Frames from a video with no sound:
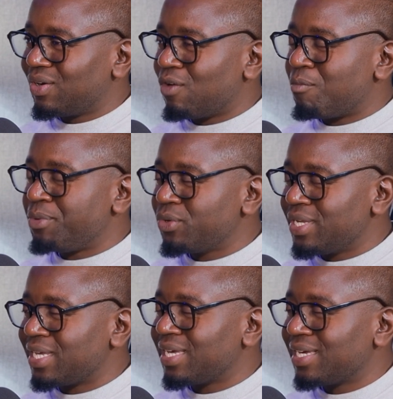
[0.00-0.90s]
of
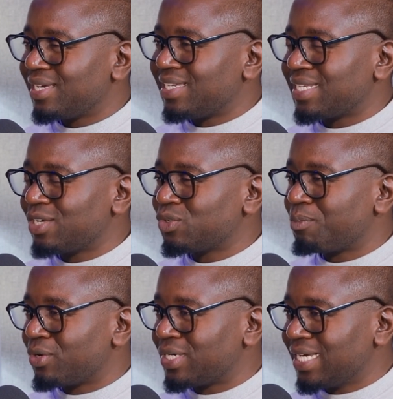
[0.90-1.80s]
building international
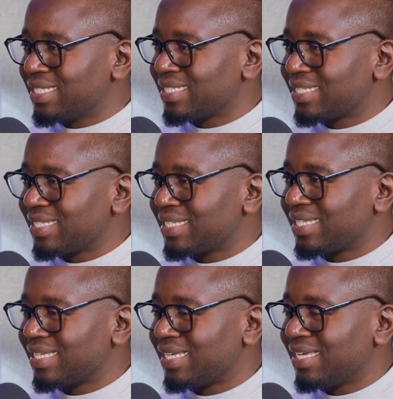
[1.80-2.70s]
products
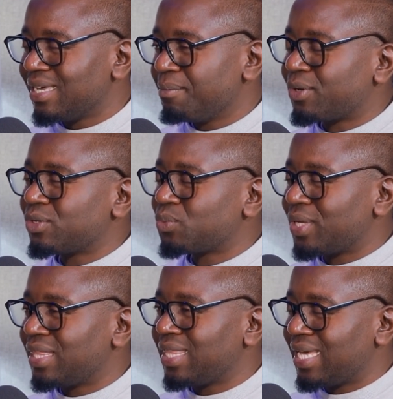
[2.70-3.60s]
because
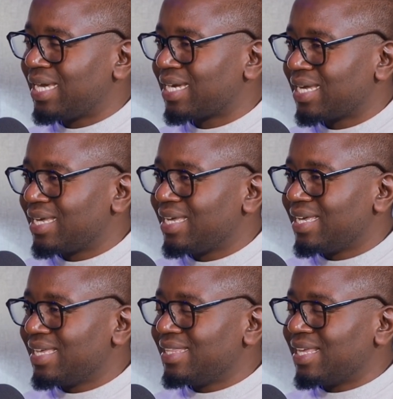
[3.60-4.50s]
we think
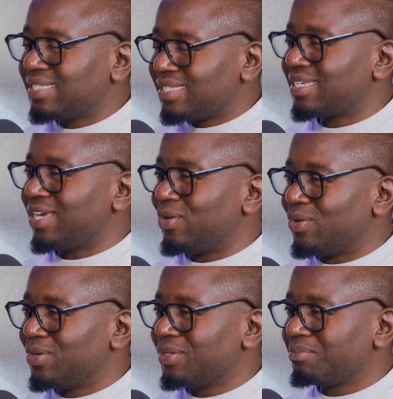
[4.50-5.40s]
that's
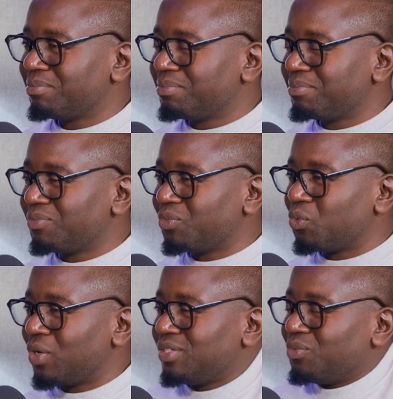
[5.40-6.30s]
scale.
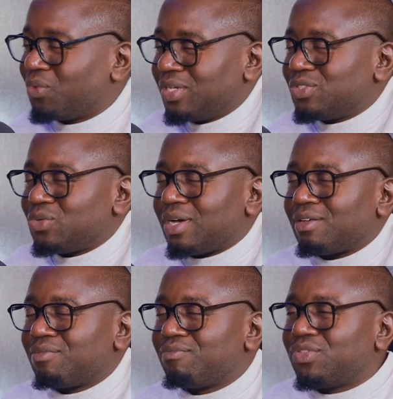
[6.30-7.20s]
What is your
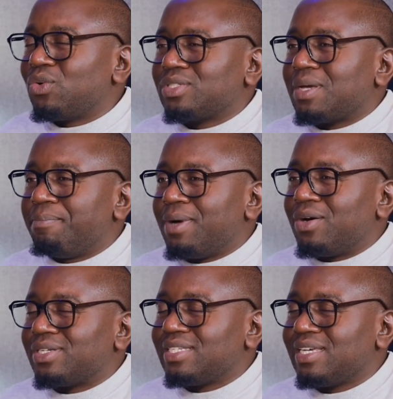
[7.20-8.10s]
thought
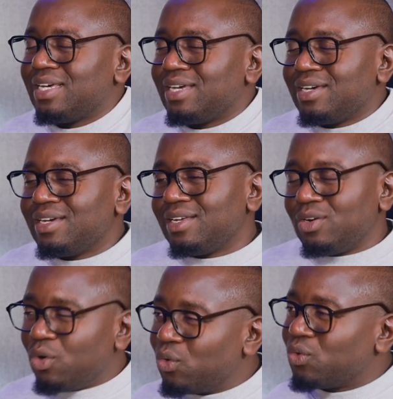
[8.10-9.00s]
about
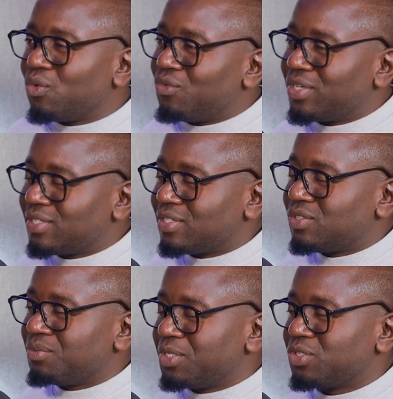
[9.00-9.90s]
local
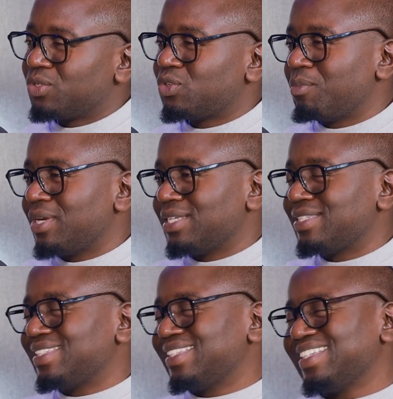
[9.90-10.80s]
versus regional dominance?